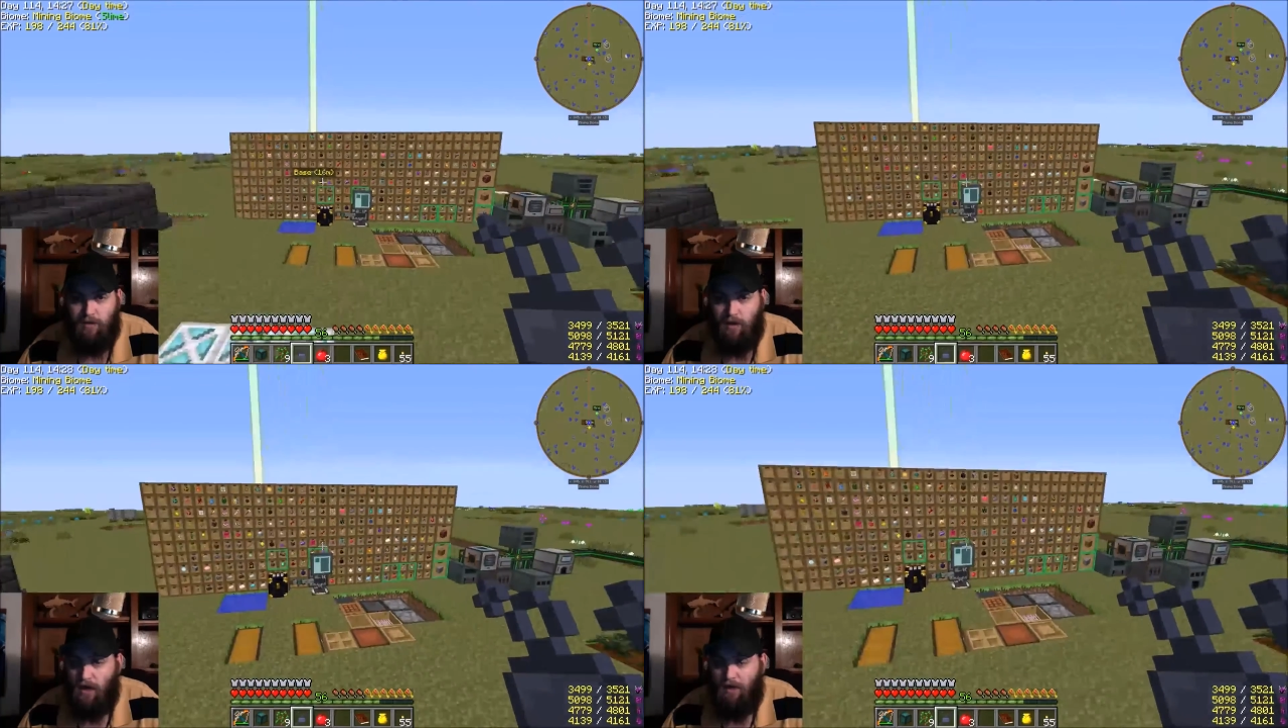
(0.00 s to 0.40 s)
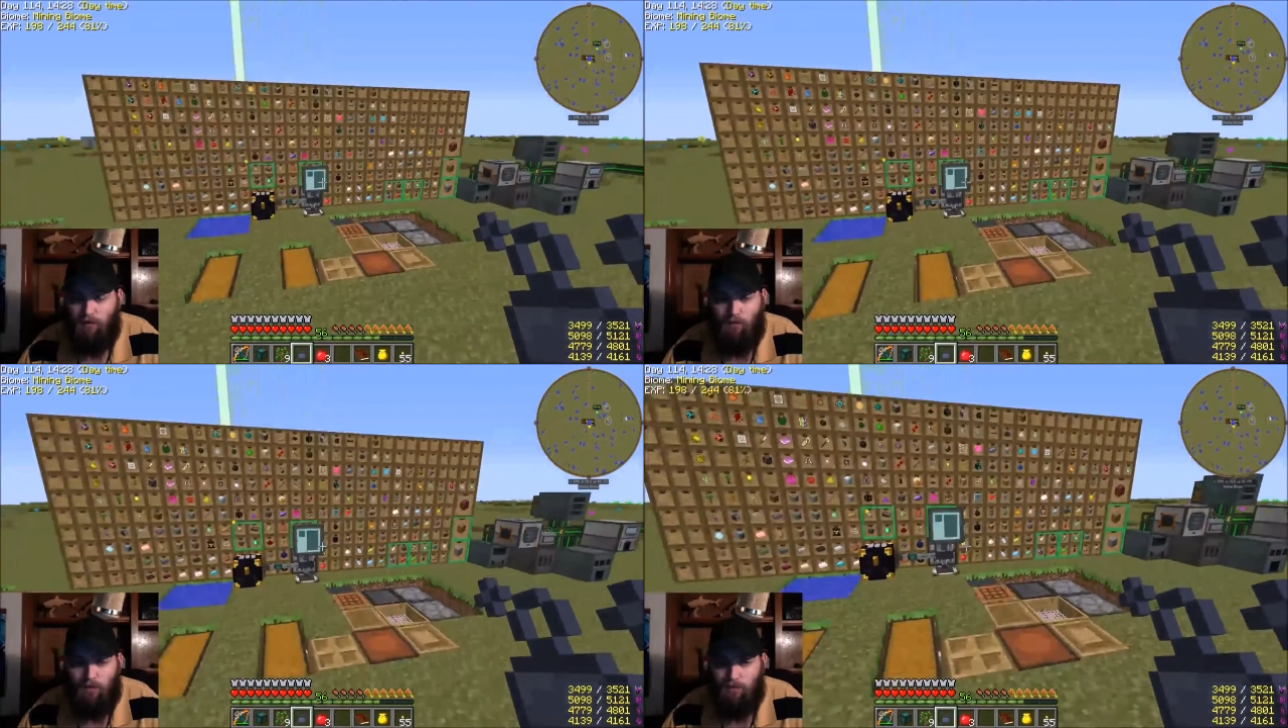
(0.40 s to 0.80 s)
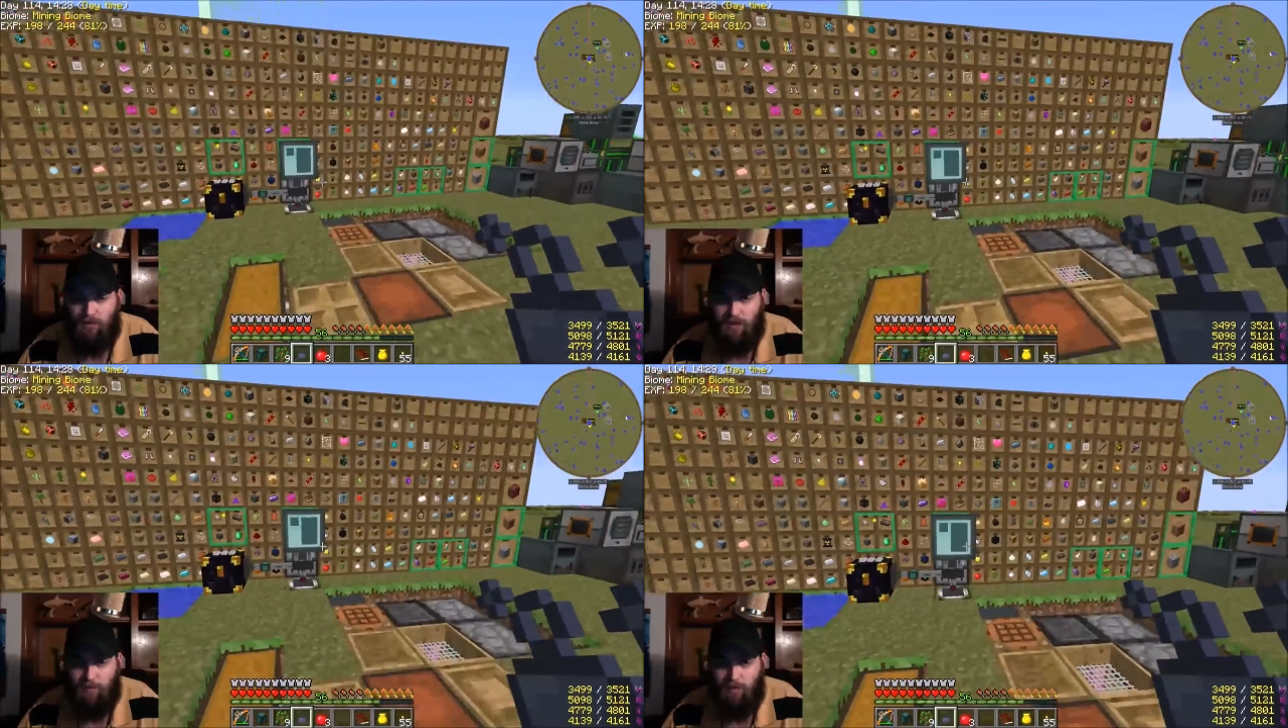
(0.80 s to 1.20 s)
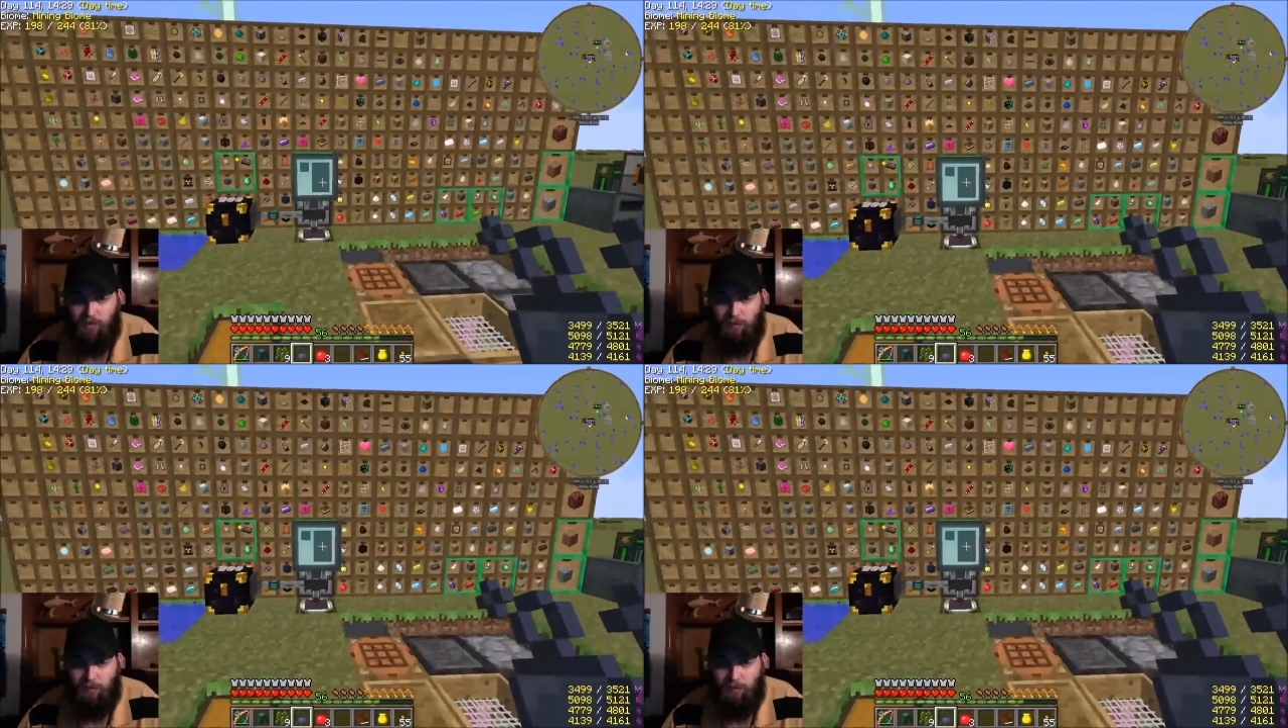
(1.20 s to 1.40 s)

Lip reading: I haven't worked with some of them,